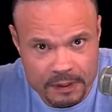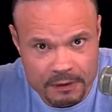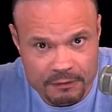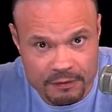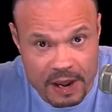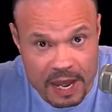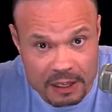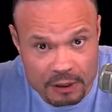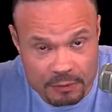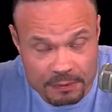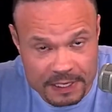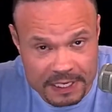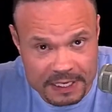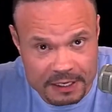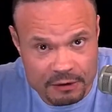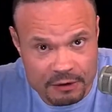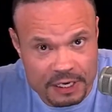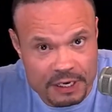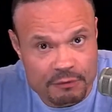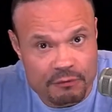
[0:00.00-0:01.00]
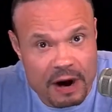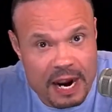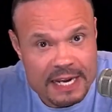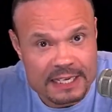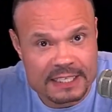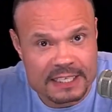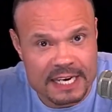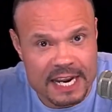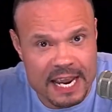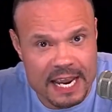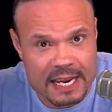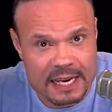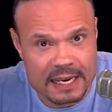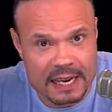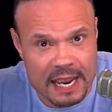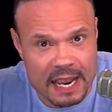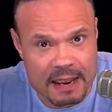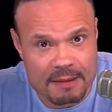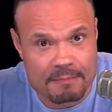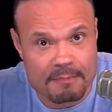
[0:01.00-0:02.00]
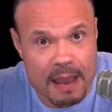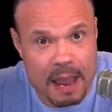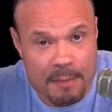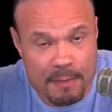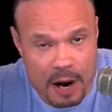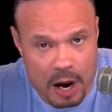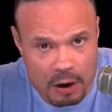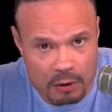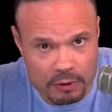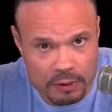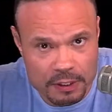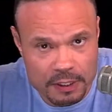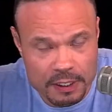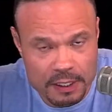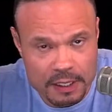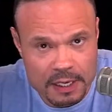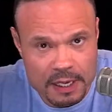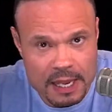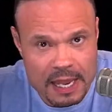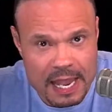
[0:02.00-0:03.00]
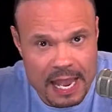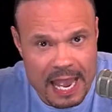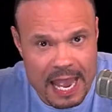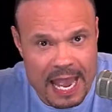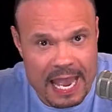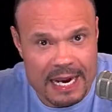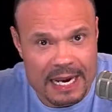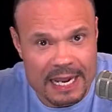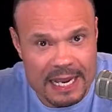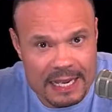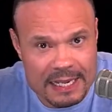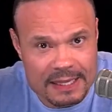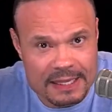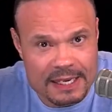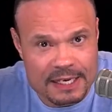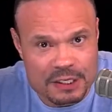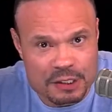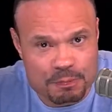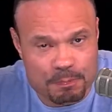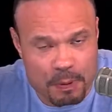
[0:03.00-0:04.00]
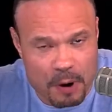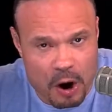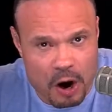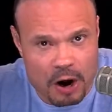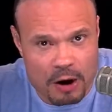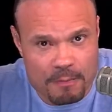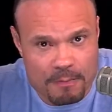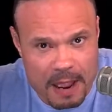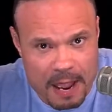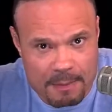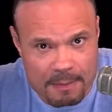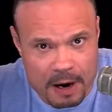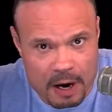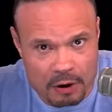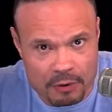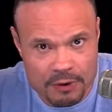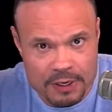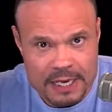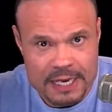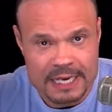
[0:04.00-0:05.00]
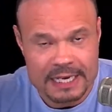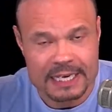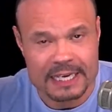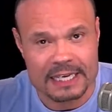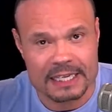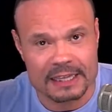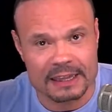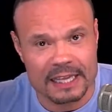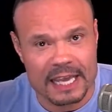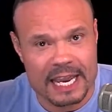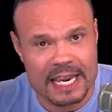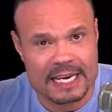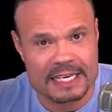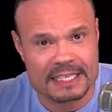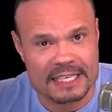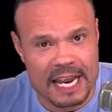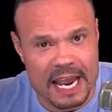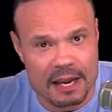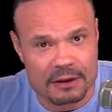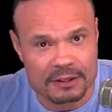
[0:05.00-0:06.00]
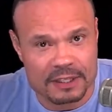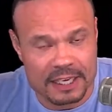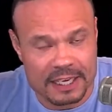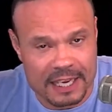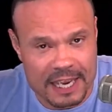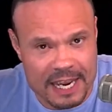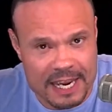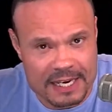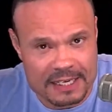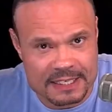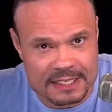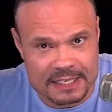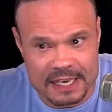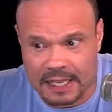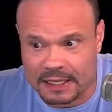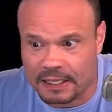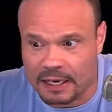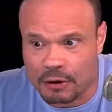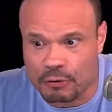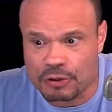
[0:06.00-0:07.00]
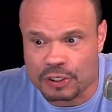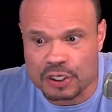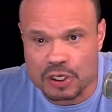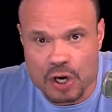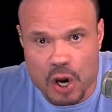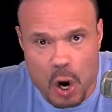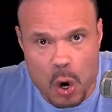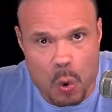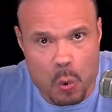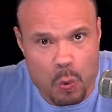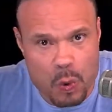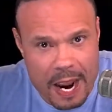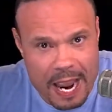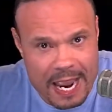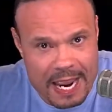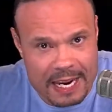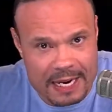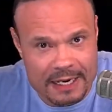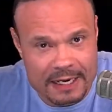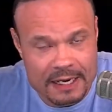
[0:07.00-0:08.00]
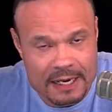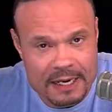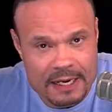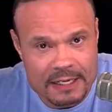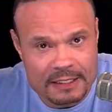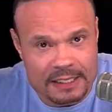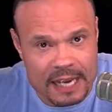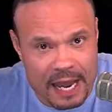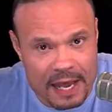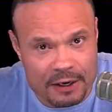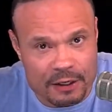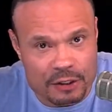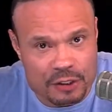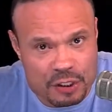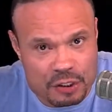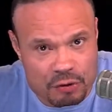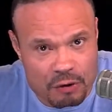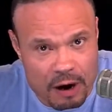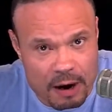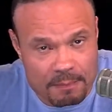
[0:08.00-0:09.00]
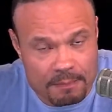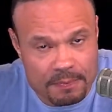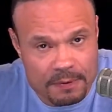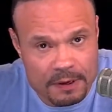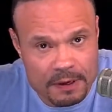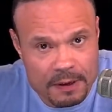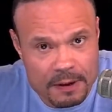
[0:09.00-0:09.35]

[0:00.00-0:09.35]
follow me here, he writes a memo. And in this Barr memo, he lays out the case that there is no way Donald Trump,